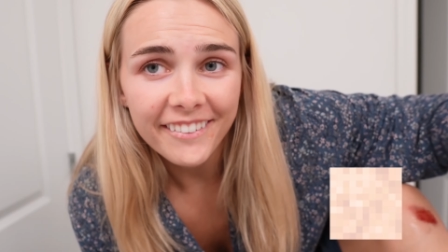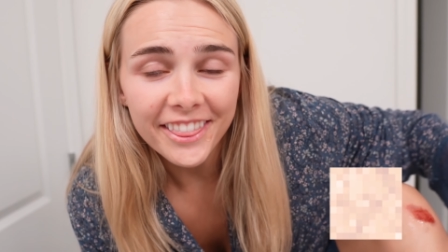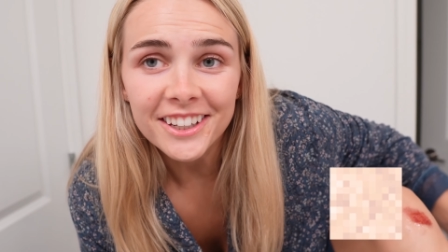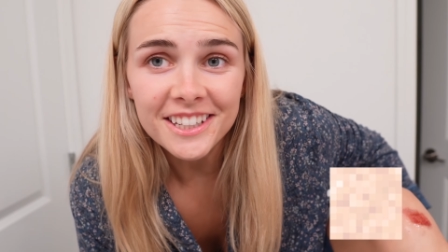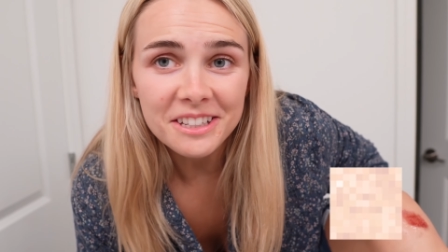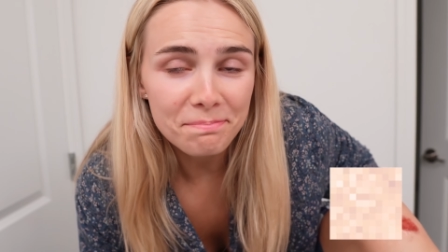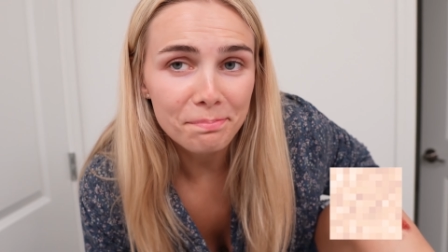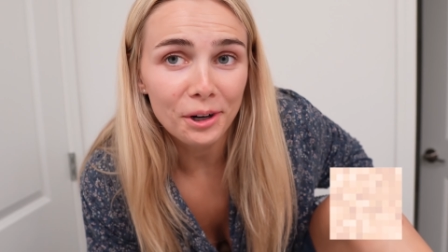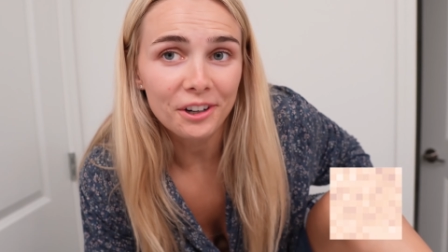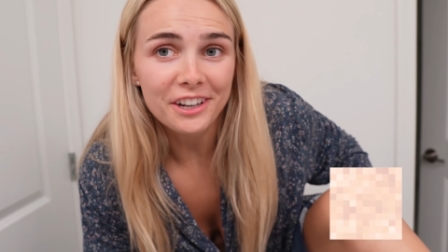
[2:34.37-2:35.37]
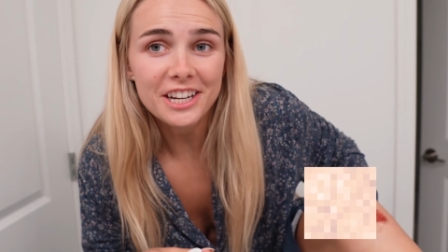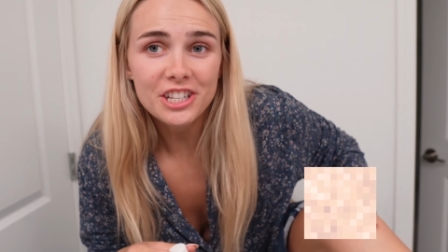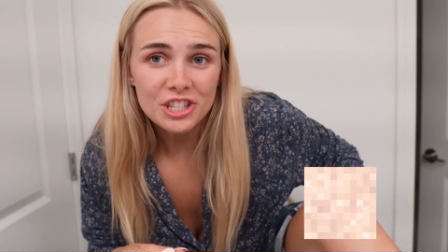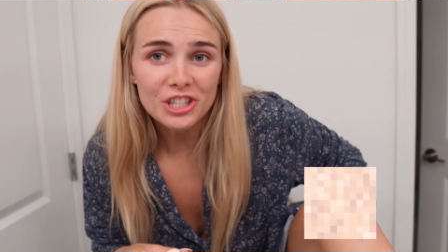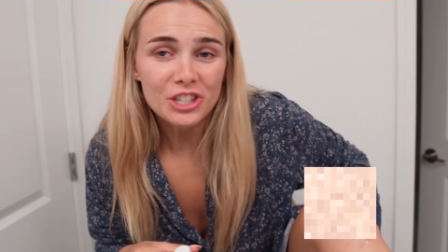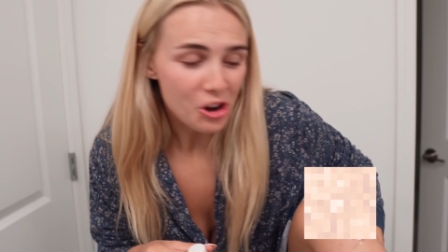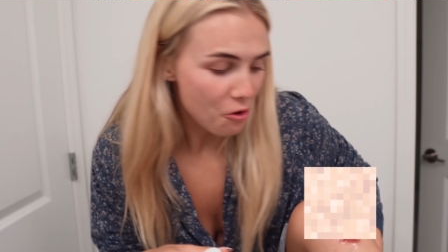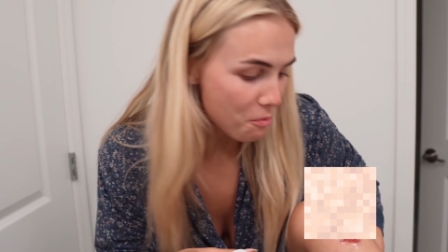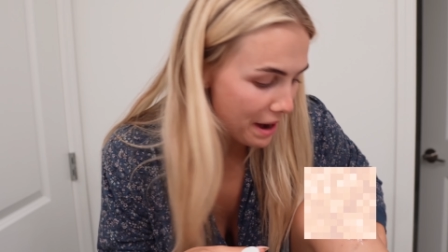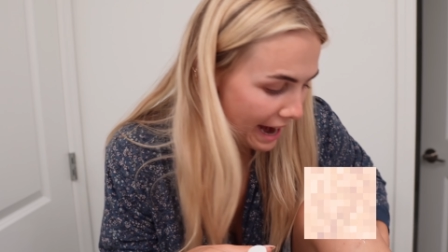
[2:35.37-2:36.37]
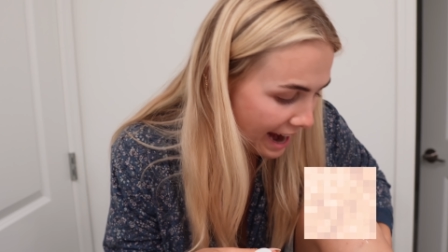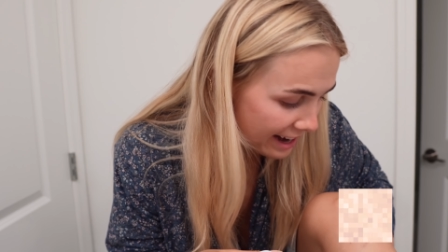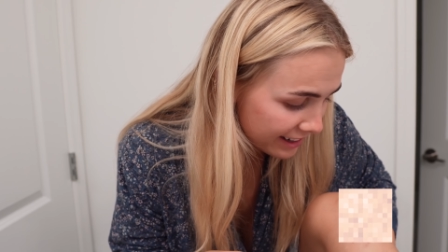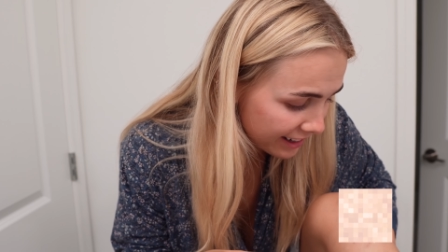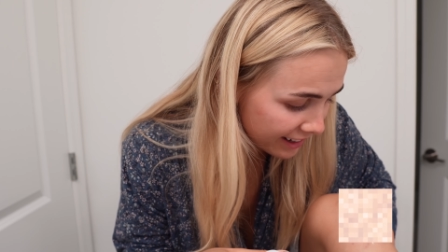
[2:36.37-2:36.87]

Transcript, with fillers: This is burning so bad.